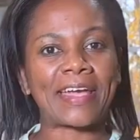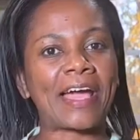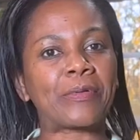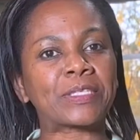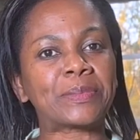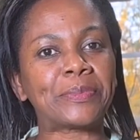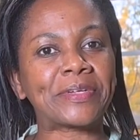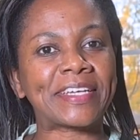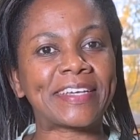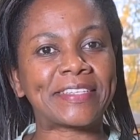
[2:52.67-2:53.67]
our
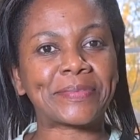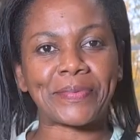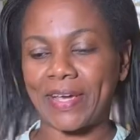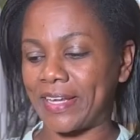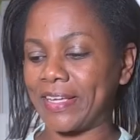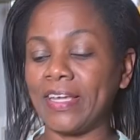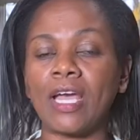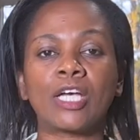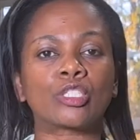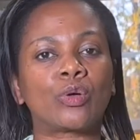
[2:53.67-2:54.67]
smoothie is ready.
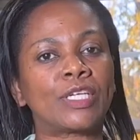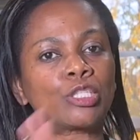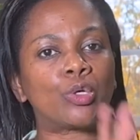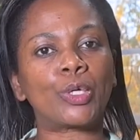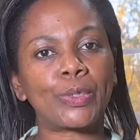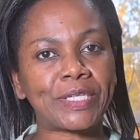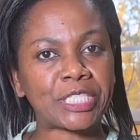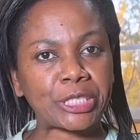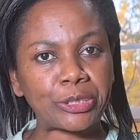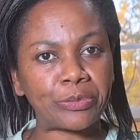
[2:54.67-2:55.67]
So in total it's
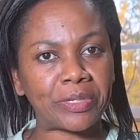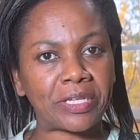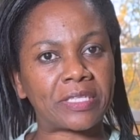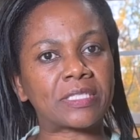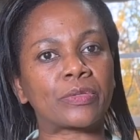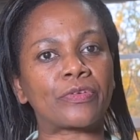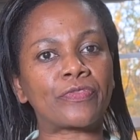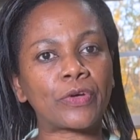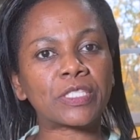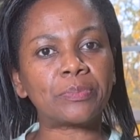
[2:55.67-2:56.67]
2 minutes. So the
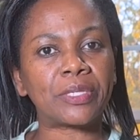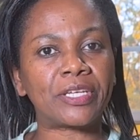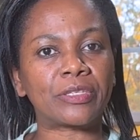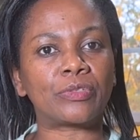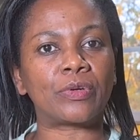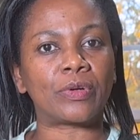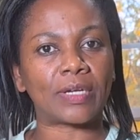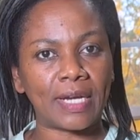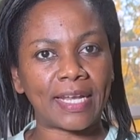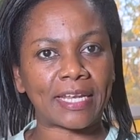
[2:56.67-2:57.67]
first minute you'll
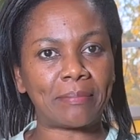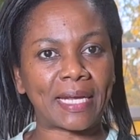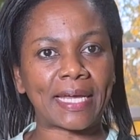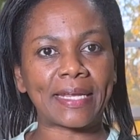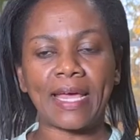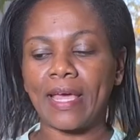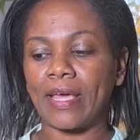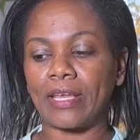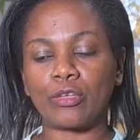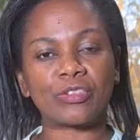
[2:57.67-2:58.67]
let it blend and
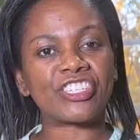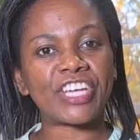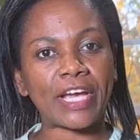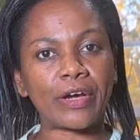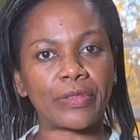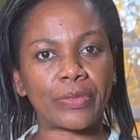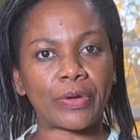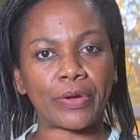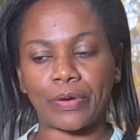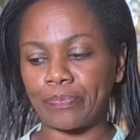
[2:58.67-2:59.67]
then you check on
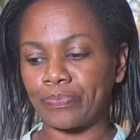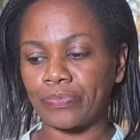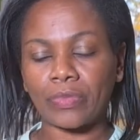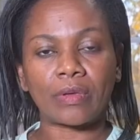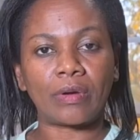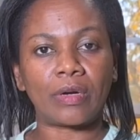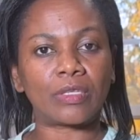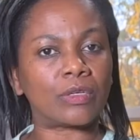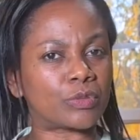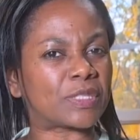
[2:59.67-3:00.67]
the
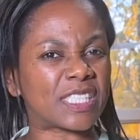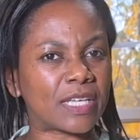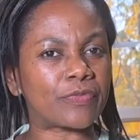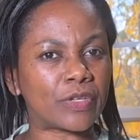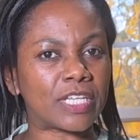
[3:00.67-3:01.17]
to see if it needs